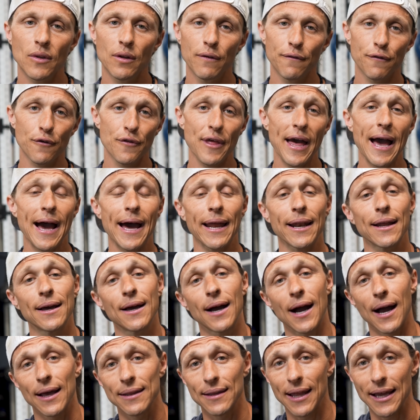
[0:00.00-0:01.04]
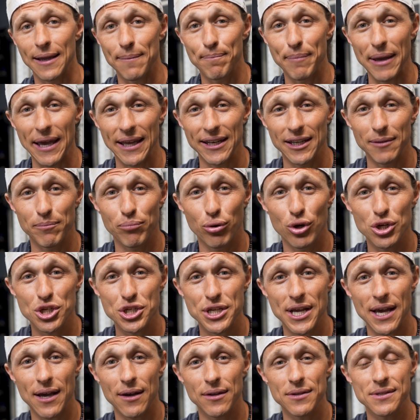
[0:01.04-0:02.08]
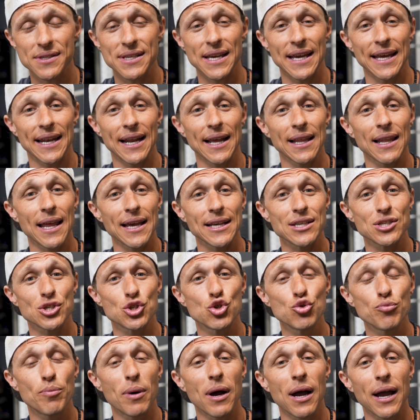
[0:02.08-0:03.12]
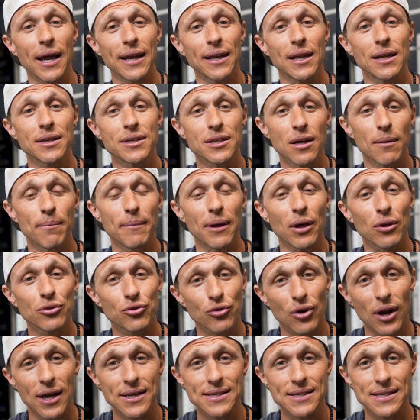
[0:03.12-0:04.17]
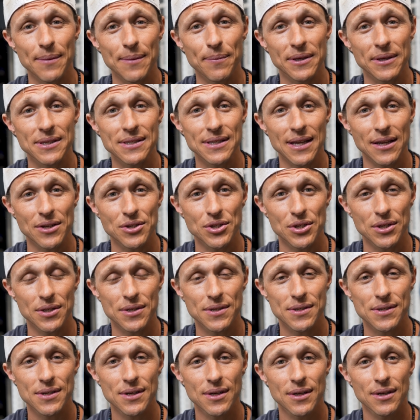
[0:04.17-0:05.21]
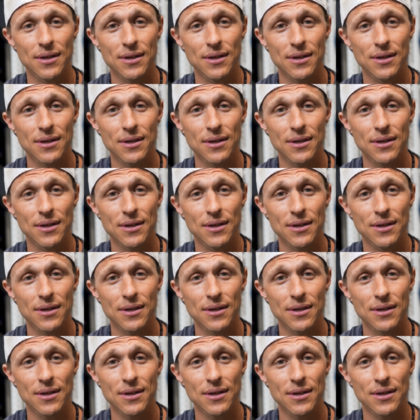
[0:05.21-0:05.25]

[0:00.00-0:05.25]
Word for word: For that, I like banded pushdowns and I like supine dumbbell tricep extensions.